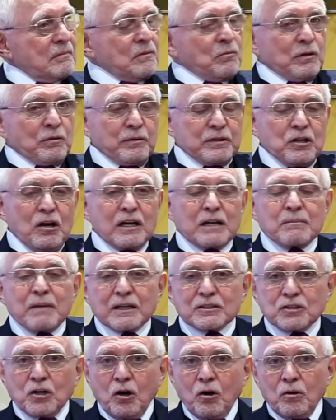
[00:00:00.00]
When we talk
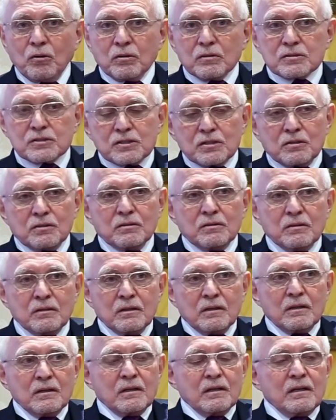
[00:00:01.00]
about goals,
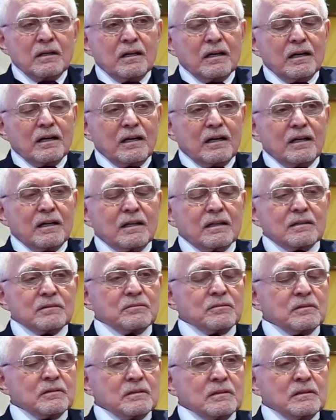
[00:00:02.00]
uh,
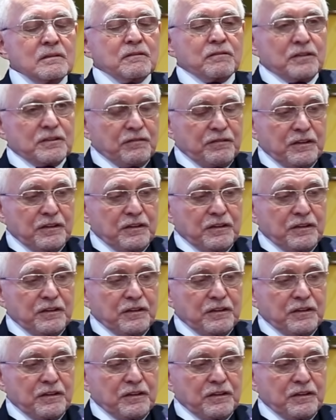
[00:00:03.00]
for